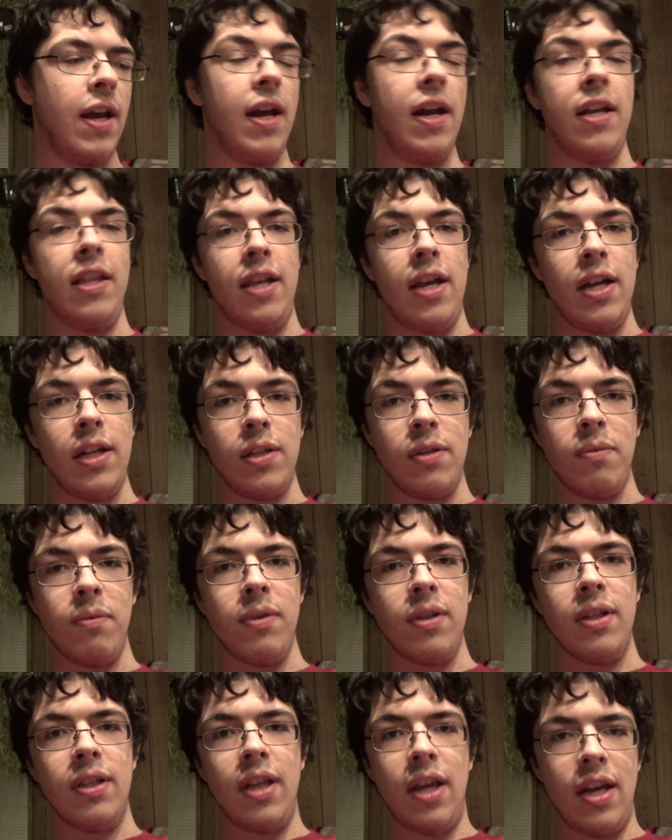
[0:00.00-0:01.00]
And that's
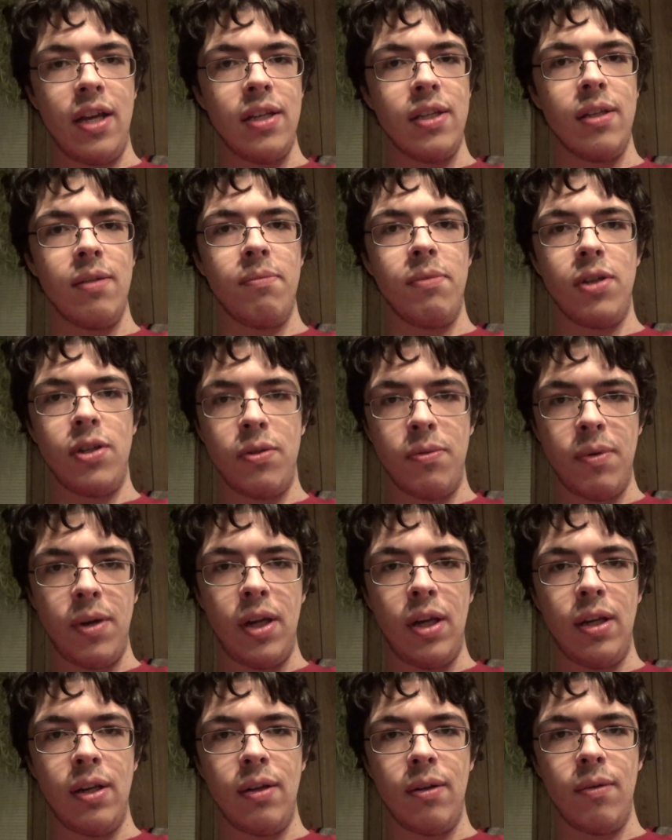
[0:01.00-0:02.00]
with days in
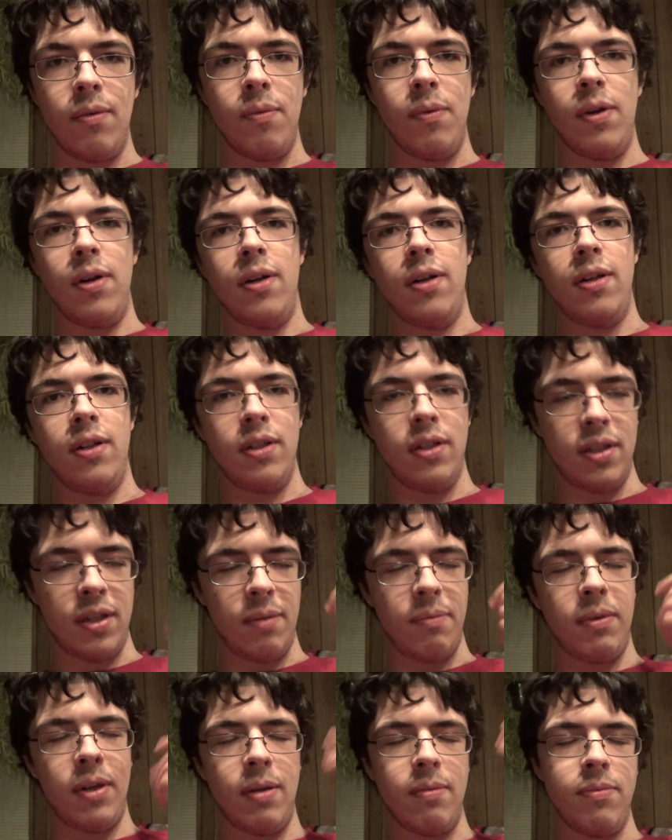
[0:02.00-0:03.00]
between, where
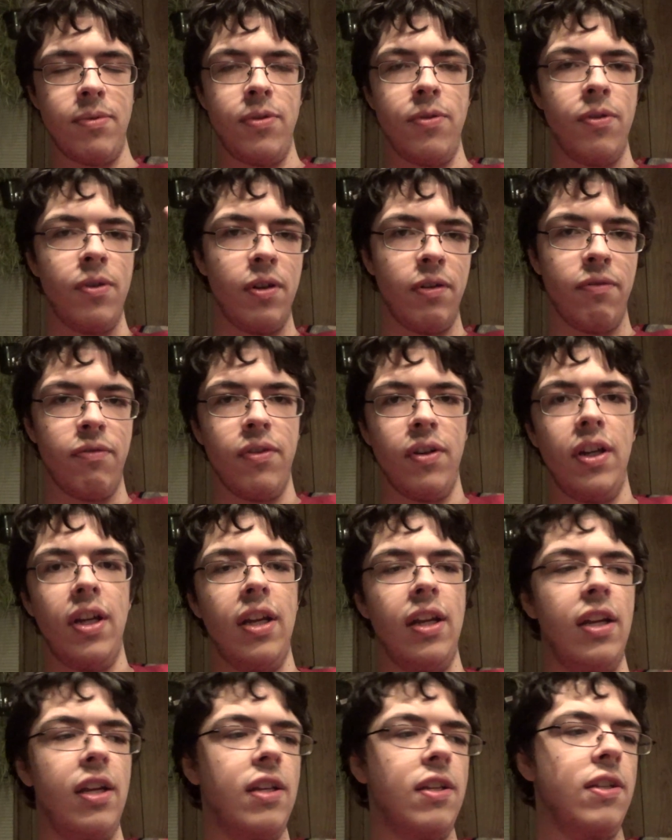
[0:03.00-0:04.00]
sometimes you can forget
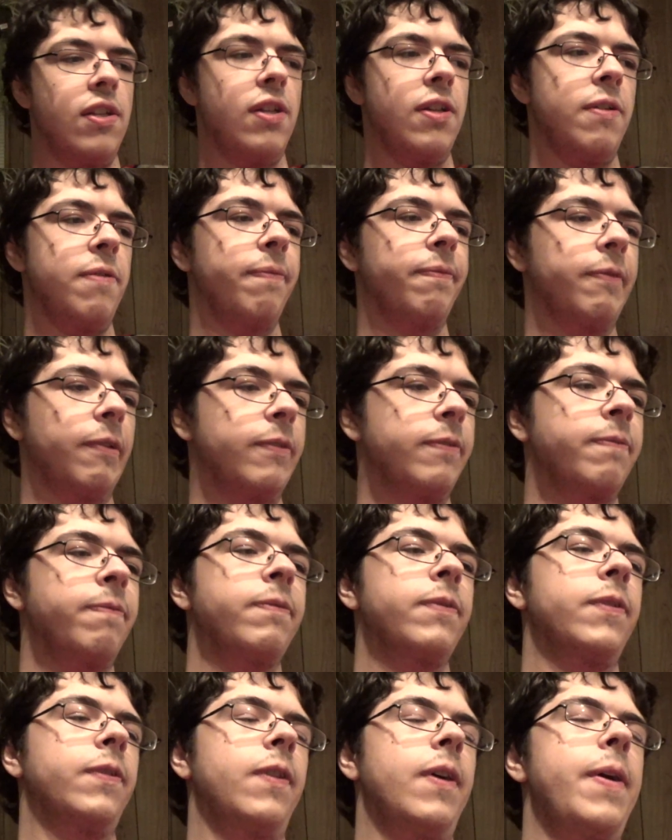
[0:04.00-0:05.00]
easier,
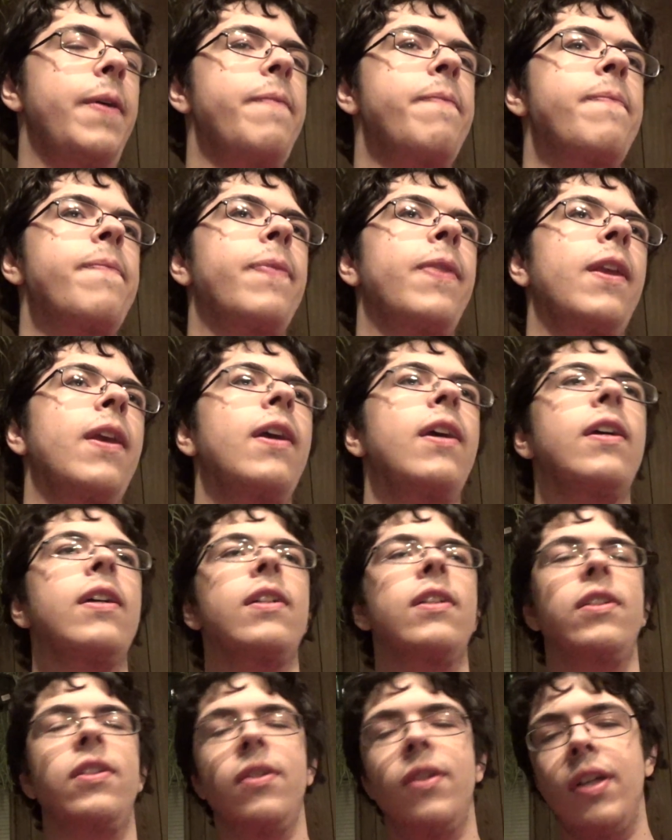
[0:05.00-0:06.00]
right?
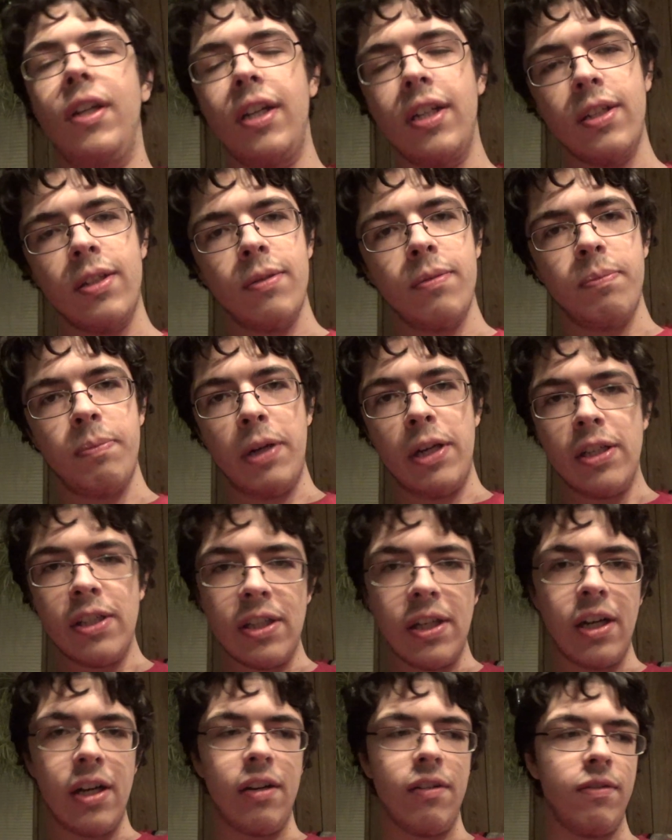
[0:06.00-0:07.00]
So he gets pissed
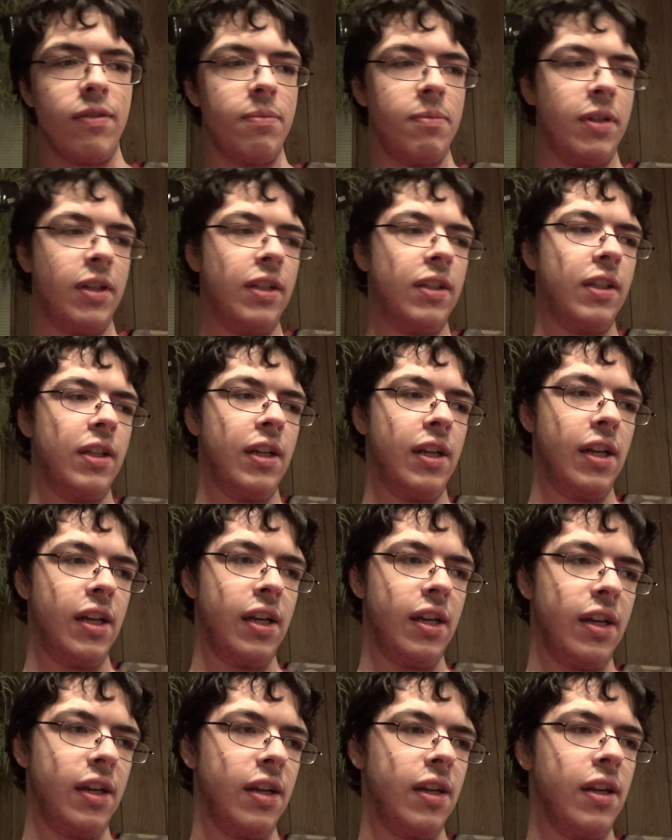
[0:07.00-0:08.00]
off at me
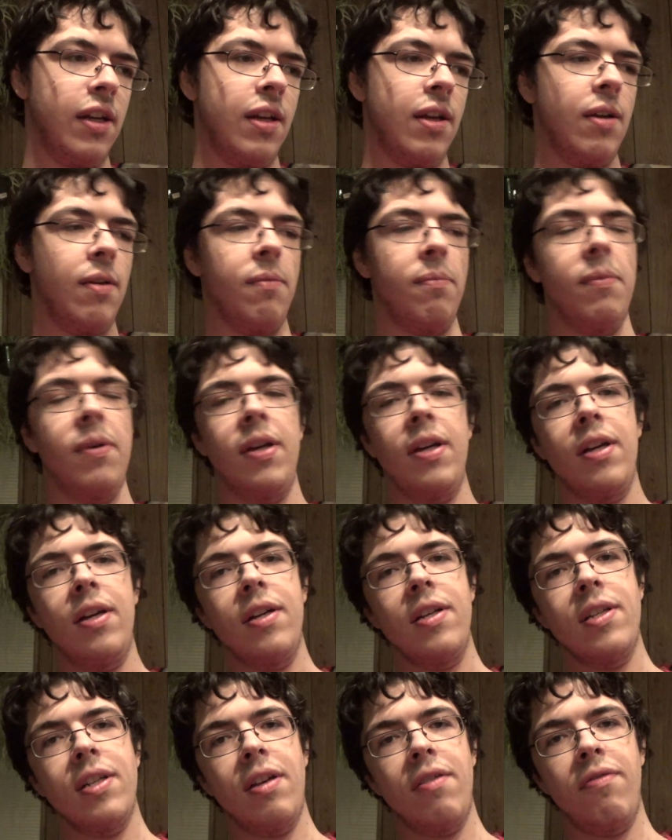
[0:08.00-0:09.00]
today
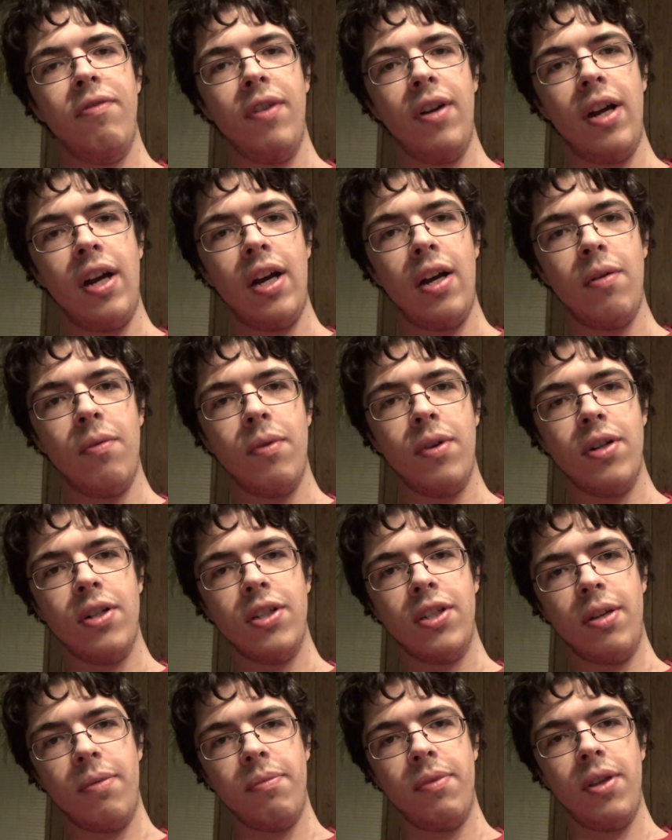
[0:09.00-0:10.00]
because I forgot where
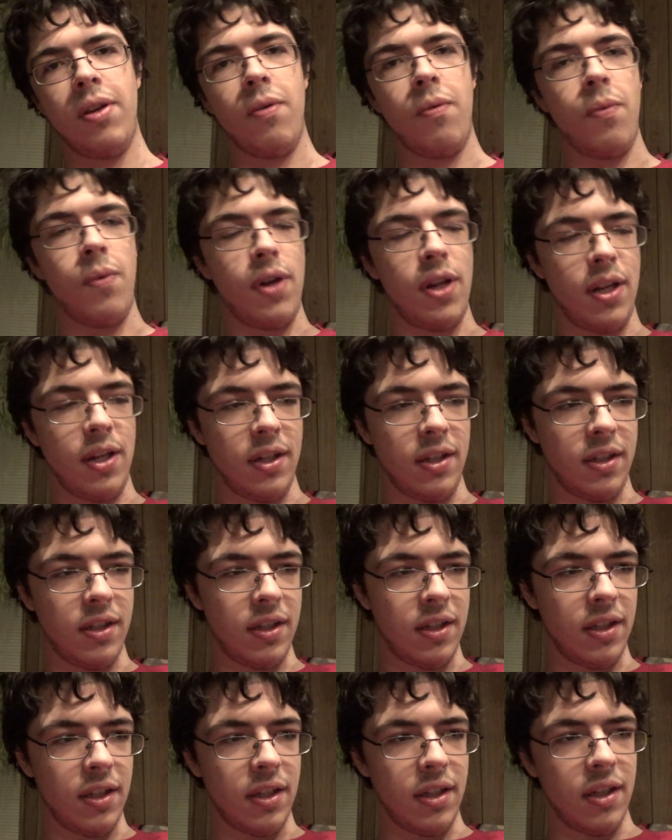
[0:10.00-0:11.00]
something went,
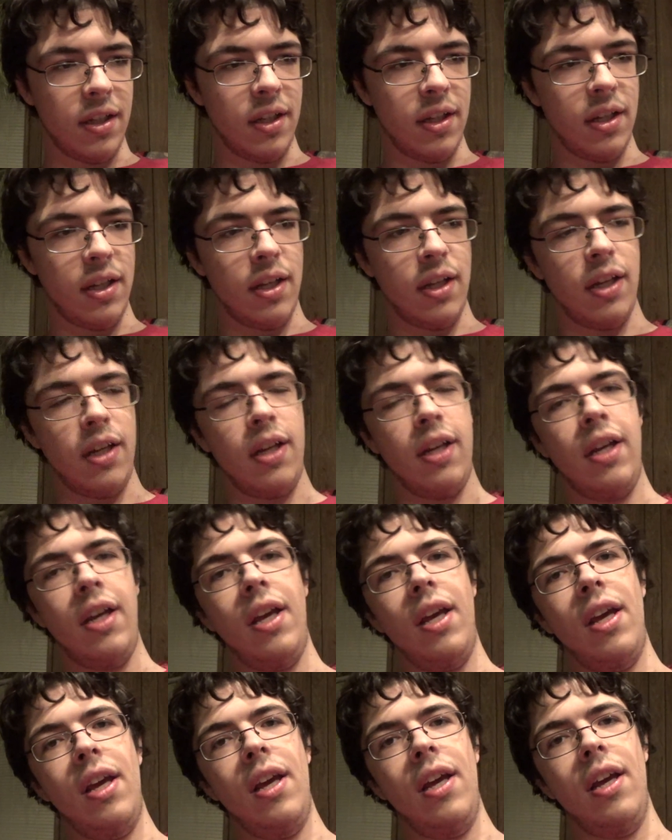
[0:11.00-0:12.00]

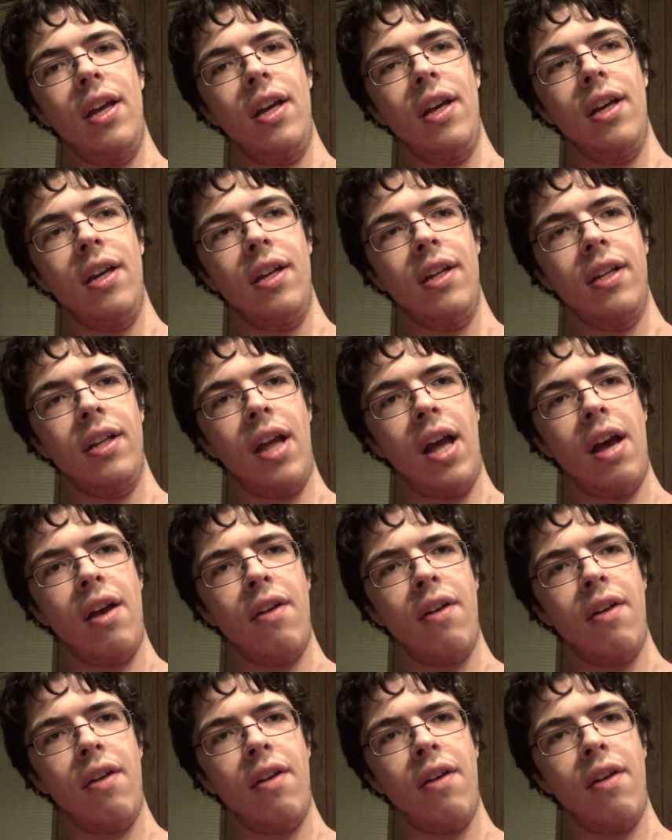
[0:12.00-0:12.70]
and